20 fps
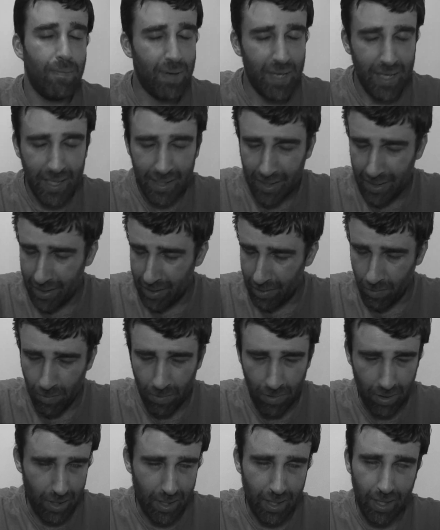But it didn't
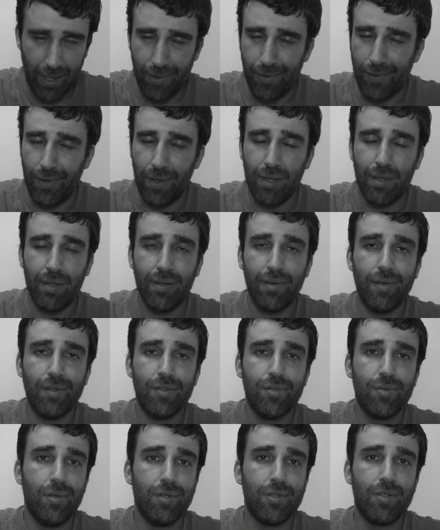work at all. The
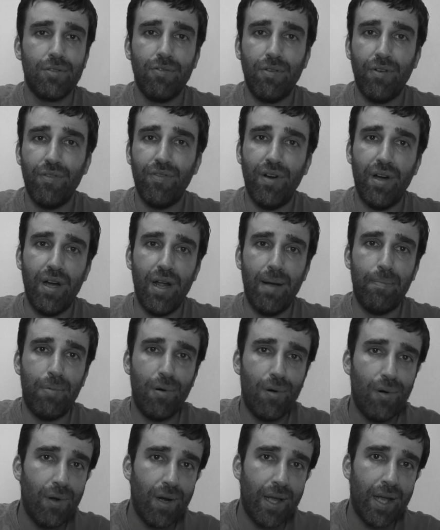results were very
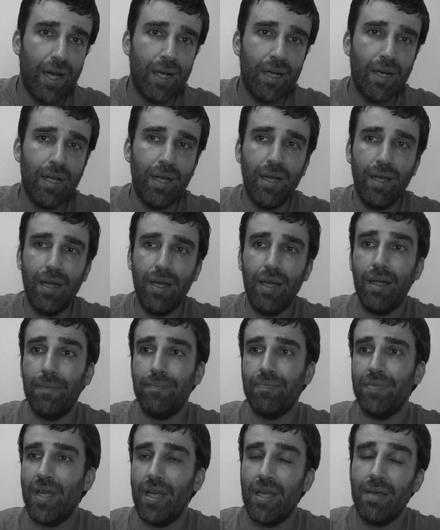appalling. Uh,
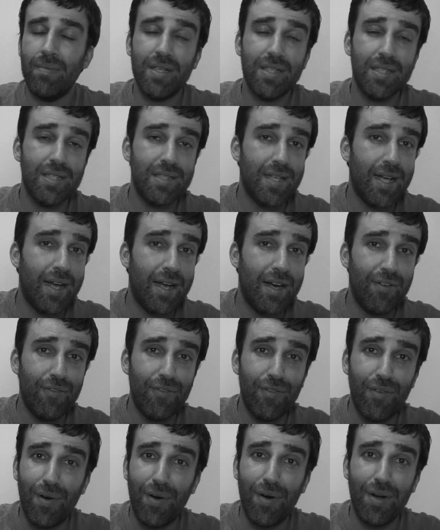the images had a
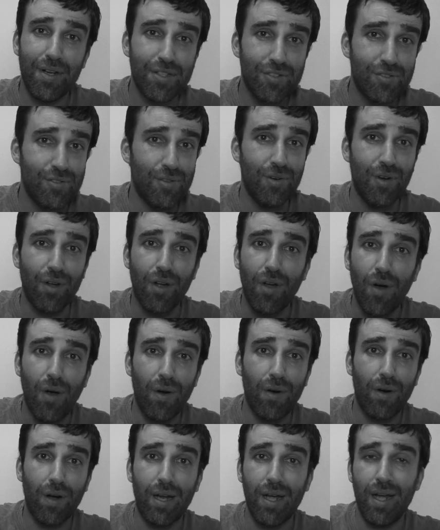very strong
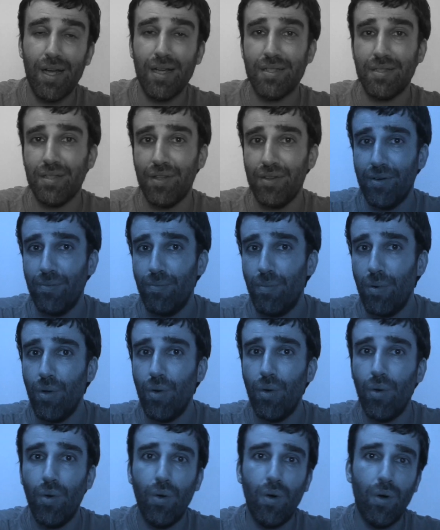color cast, either
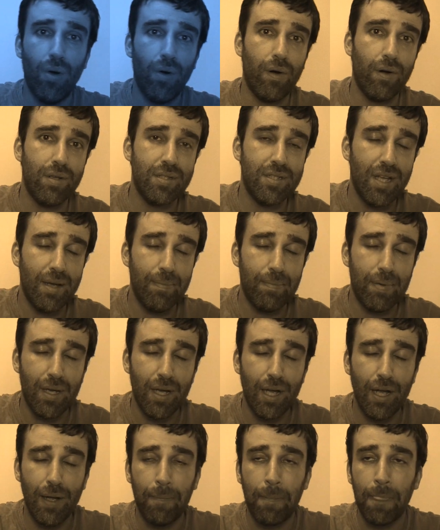blue or
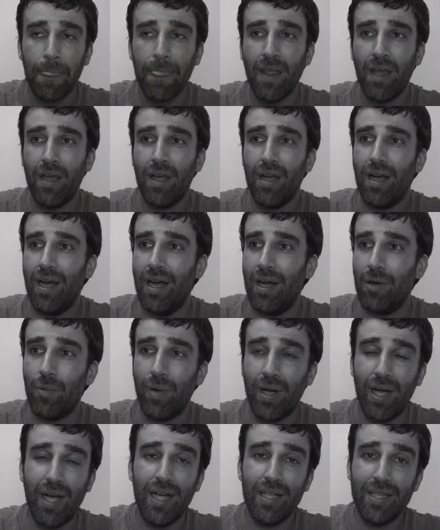sepia. And
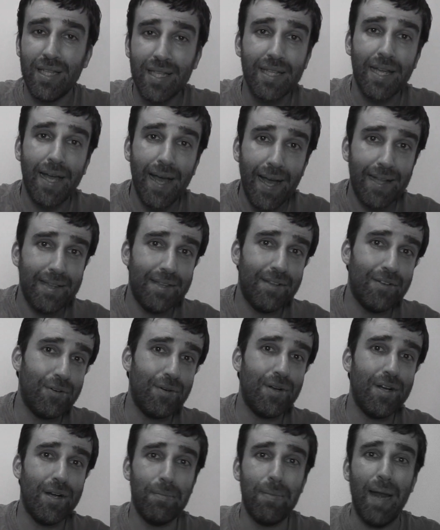when I did get the
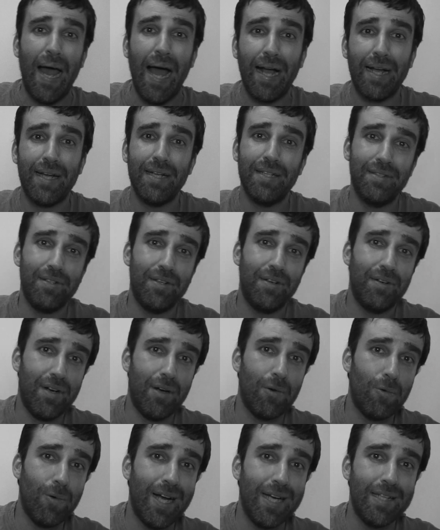real black and the
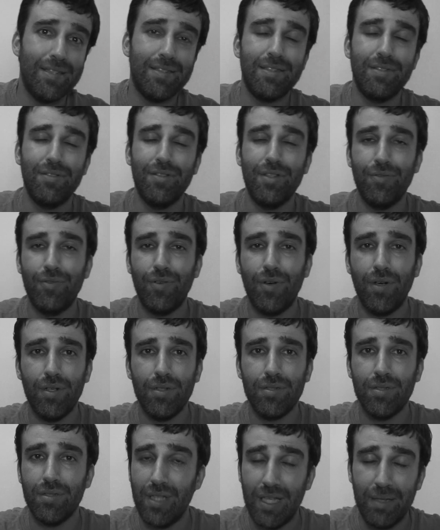real whites and the
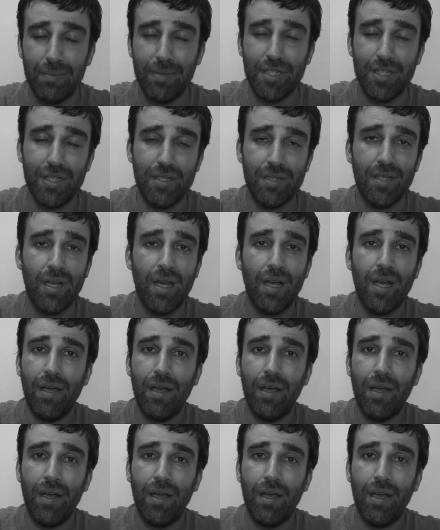photos and the images,